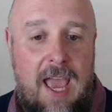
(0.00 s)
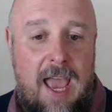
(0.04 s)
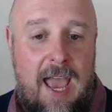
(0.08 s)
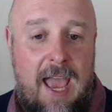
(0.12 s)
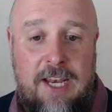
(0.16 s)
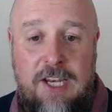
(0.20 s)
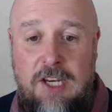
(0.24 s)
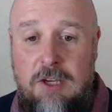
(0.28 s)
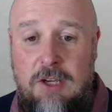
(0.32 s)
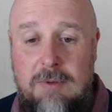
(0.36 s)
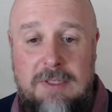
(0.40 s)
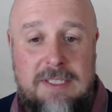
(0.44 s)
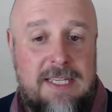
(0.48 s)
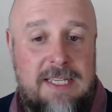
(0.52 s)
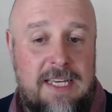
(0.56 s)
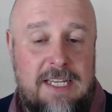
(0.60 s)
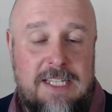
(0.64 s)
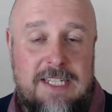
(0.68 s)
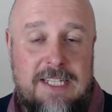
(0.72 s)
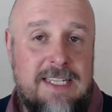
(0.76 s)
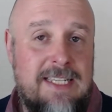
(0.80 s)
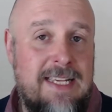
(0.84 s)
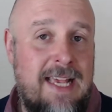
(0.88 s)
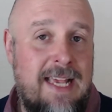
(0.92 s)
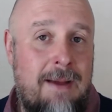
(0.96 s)
And you would teach
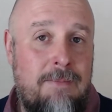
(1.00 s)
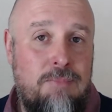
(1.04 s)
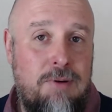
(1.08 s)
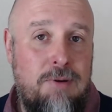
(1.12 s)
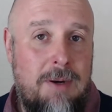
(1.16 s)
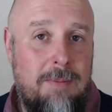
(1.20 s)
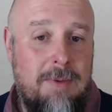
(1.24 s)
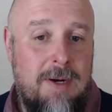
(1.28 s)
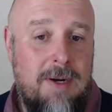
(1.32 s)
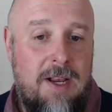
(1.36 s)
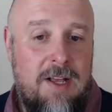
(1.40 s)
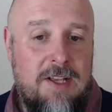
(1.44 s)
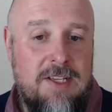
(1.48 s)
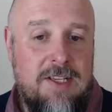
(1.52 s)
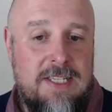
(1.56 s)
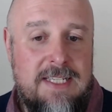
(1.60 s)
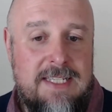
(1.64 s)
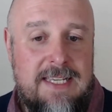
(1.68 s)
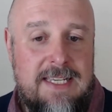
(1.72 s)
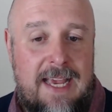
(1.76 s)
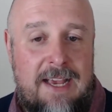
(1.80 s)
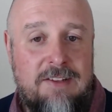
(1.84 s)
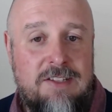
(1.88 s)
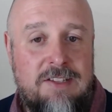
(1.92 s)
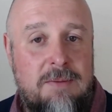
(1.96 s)
exam prep classes,
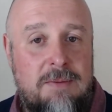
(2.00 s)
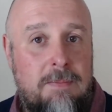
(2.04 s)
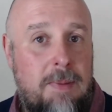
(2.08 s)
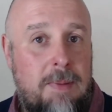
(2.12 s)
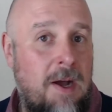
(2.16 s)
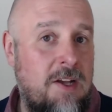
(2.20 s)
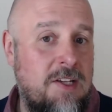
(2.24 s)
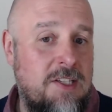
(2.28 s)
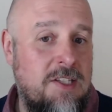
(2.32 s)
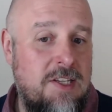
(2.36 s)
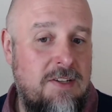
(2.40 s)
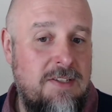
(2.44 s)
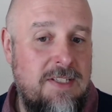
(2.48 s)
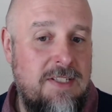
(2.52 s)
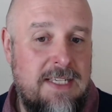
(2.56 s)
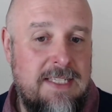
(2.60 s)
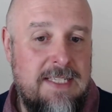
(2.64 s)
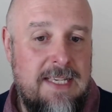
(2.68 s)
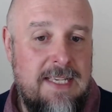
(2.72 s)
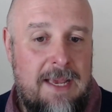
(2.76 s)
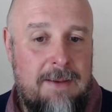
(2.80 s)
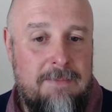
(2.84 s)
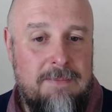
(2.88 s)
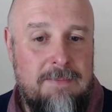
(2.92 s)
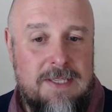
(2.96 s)
how to pass those
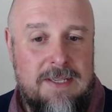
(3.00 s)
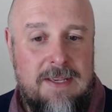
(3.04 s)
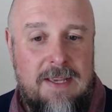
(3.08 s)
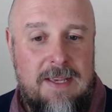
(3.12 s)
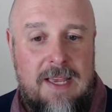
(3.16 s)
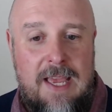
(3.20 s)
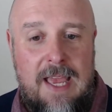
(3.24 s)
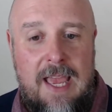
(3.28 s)
exams.